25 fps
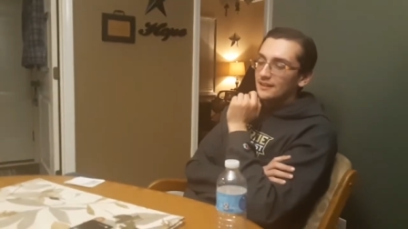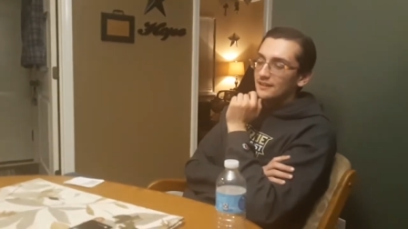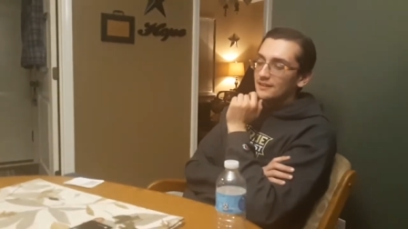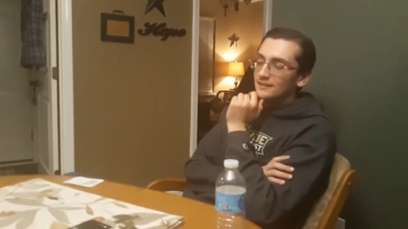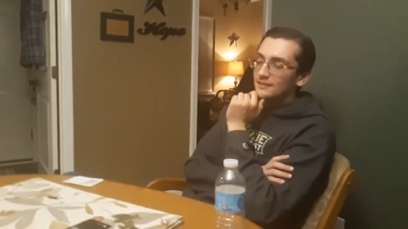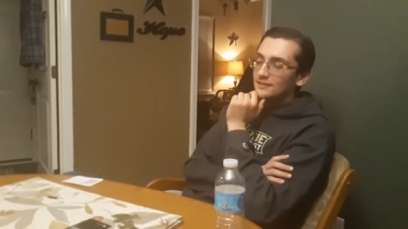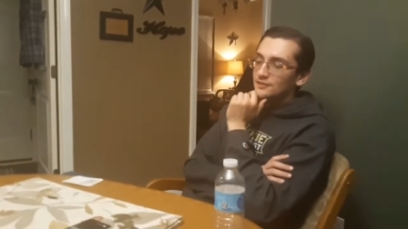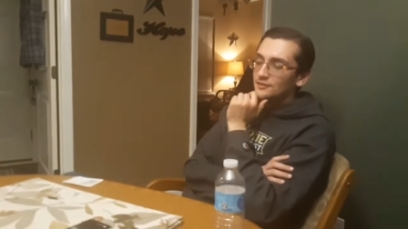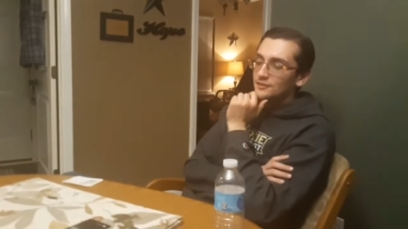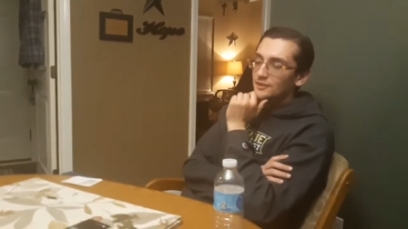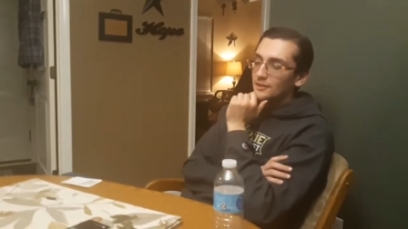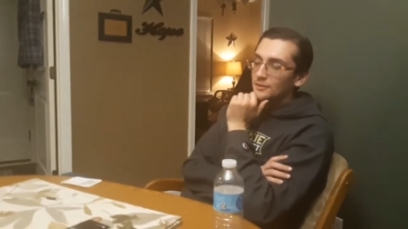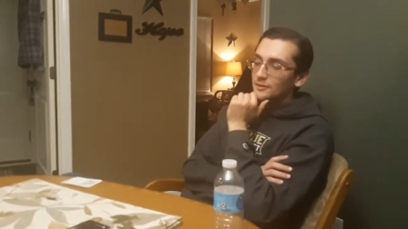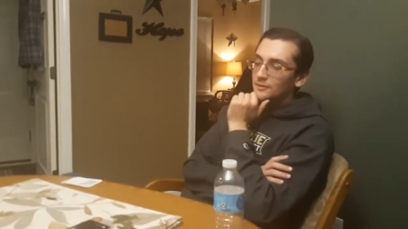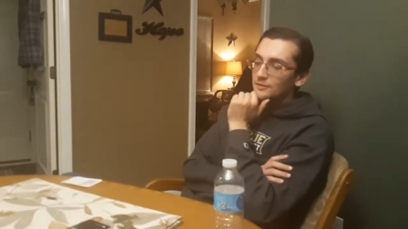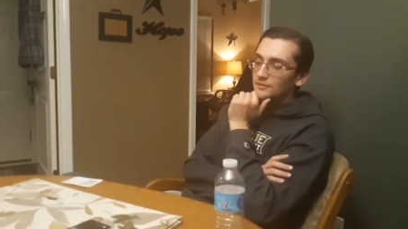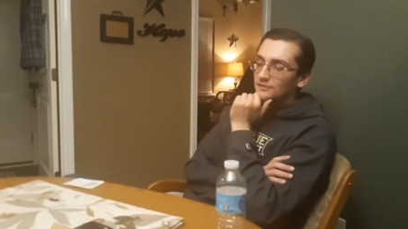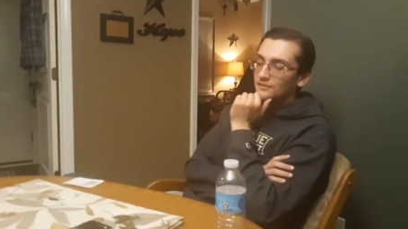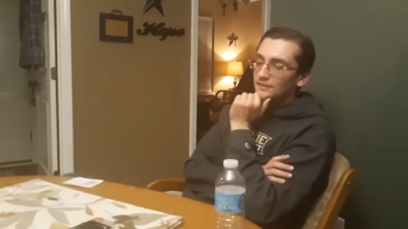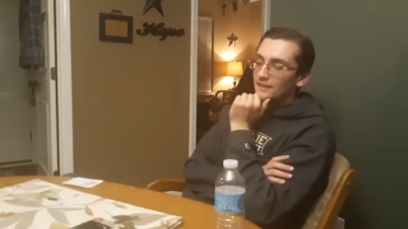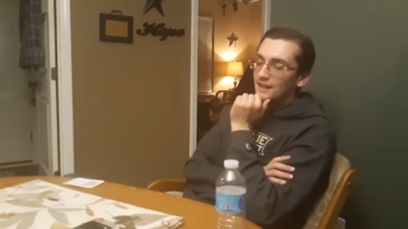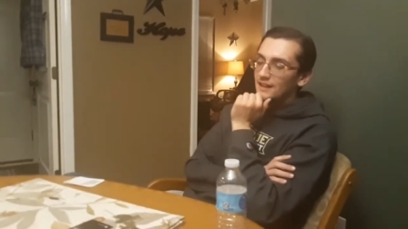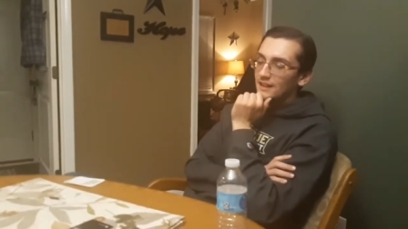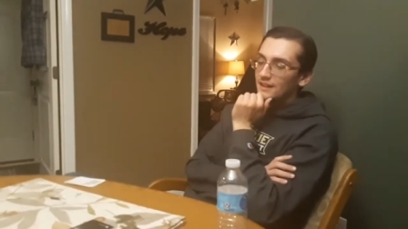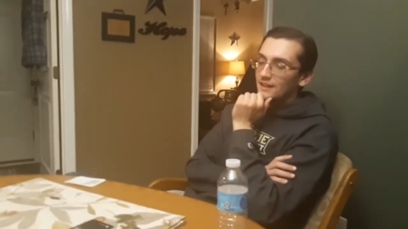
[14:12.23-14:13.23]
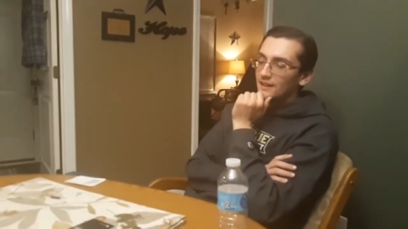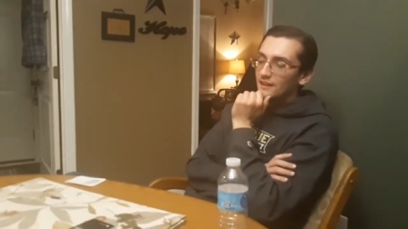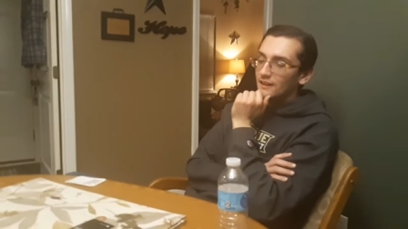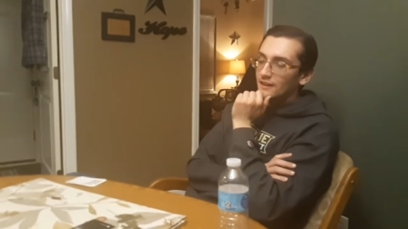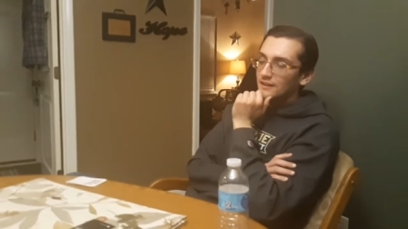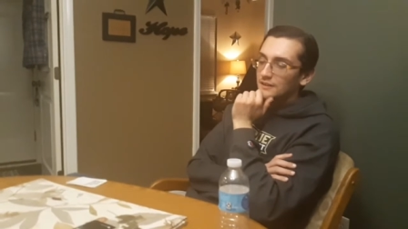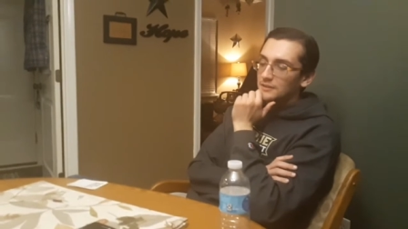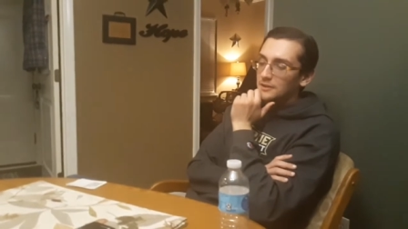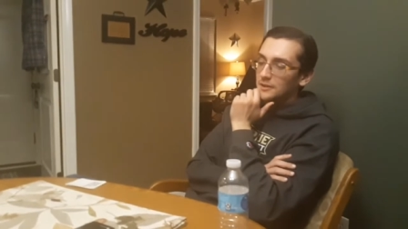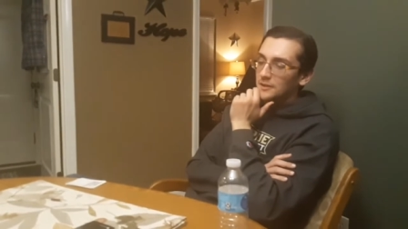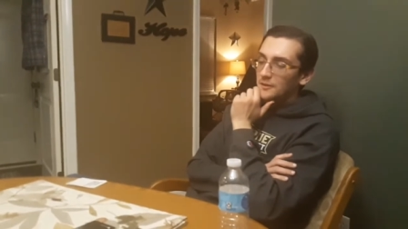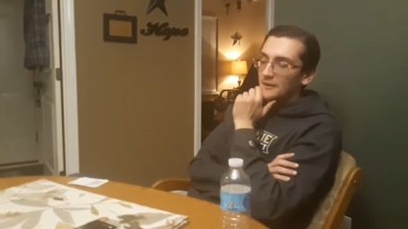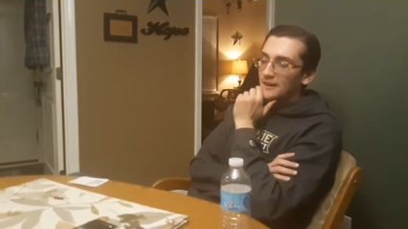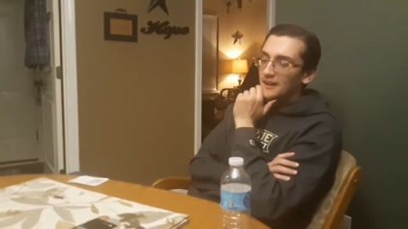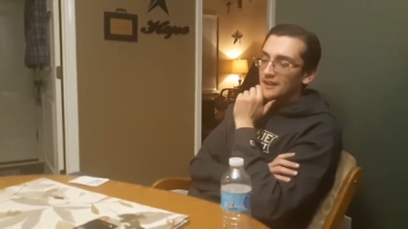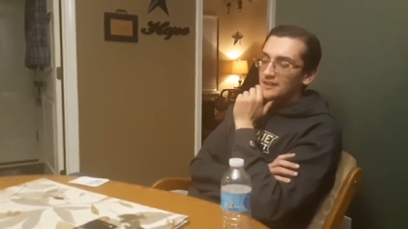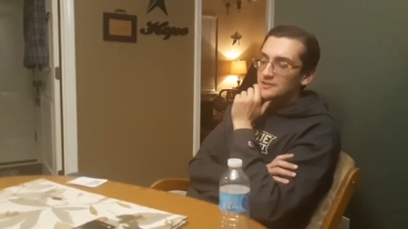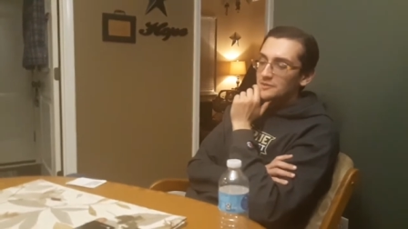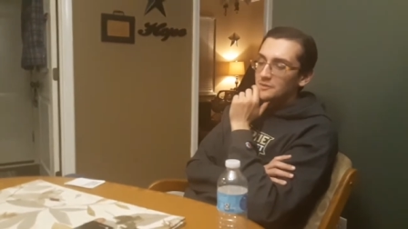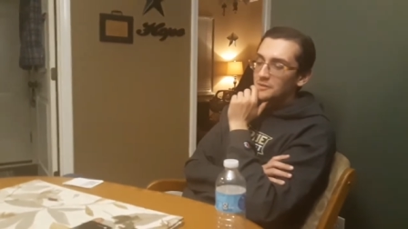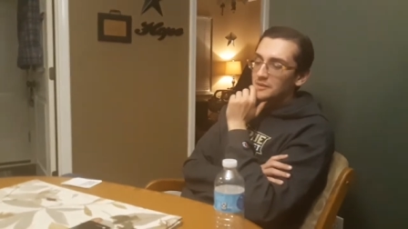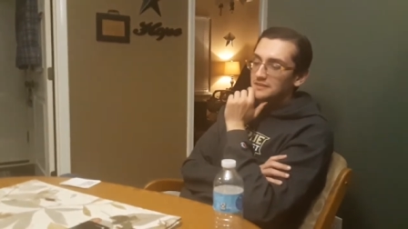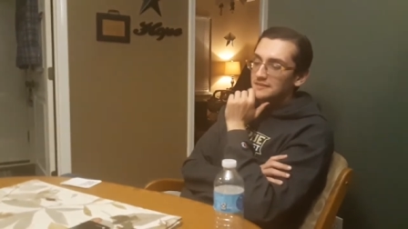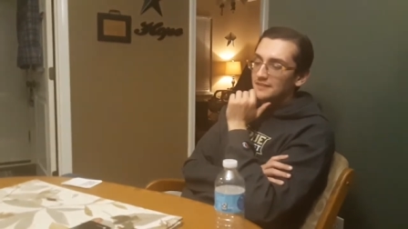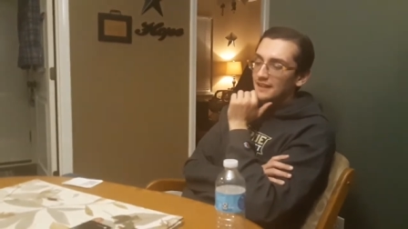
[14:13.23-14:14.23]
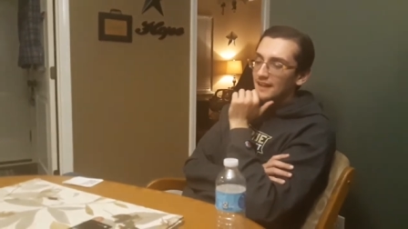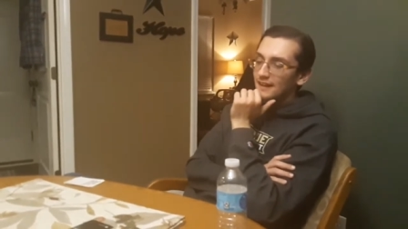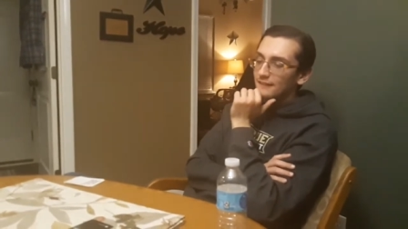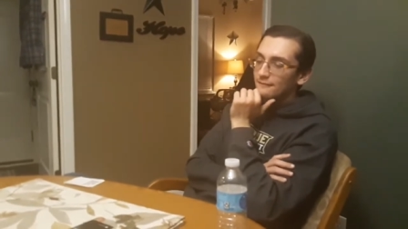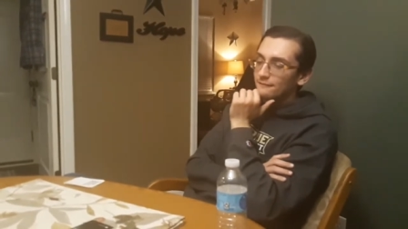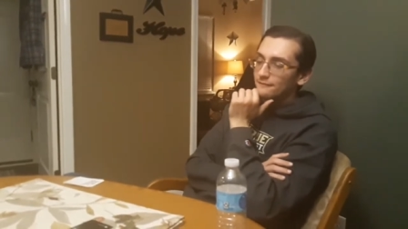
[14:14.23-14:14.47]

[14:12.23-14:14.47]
shows that undergraduates have